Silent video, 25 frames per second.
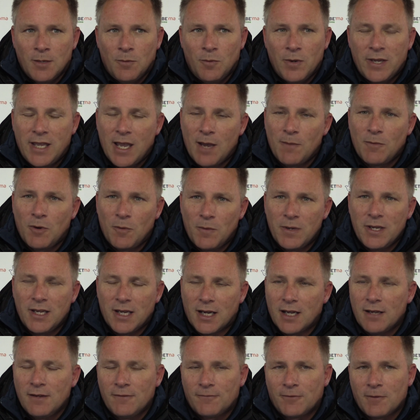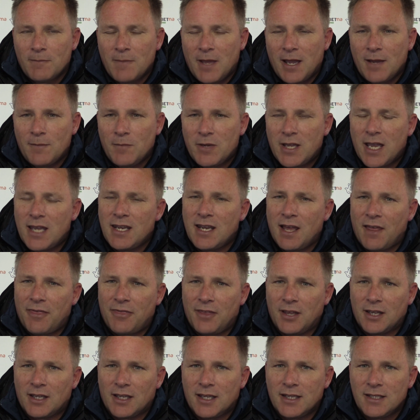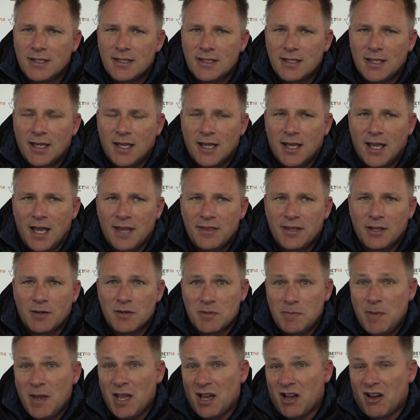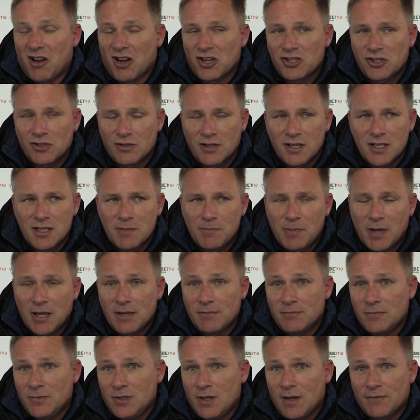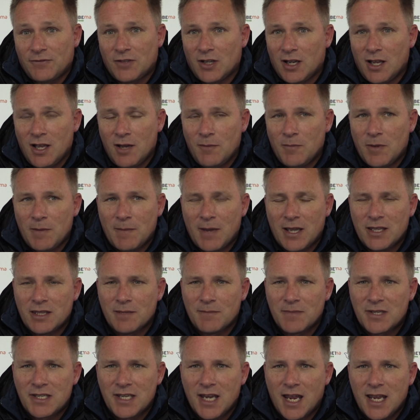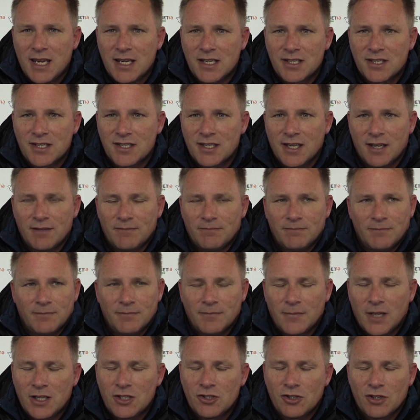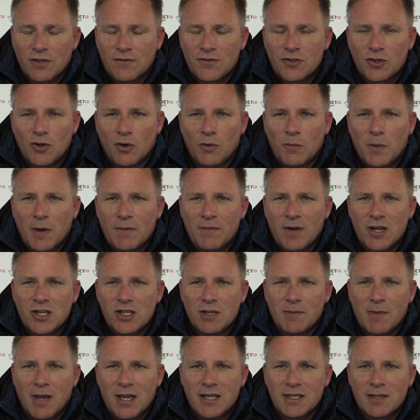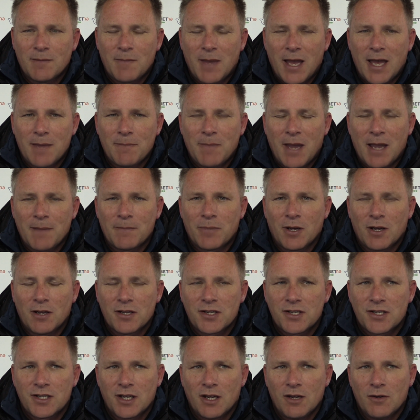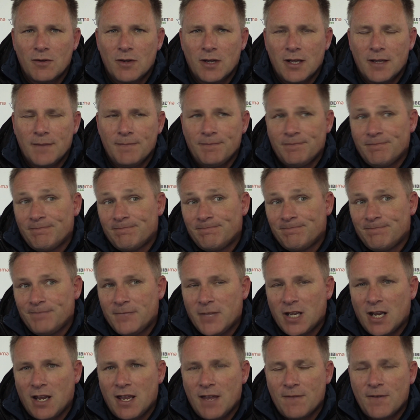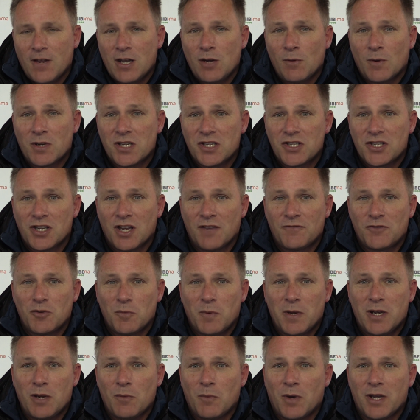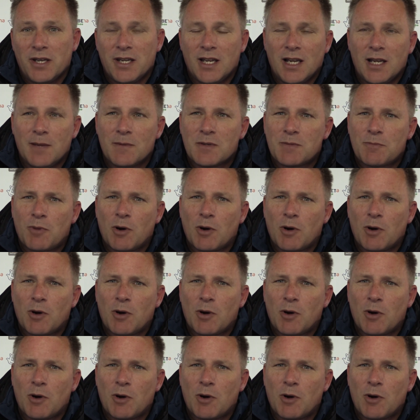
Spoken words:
we get what we, from that we get nothing. And I think it was a bit harsh on us, but you have to learn. We made the mistakes. I said they should have scored when Reggie made the bad back cross. So if anyone deserved to win it 1-0, it was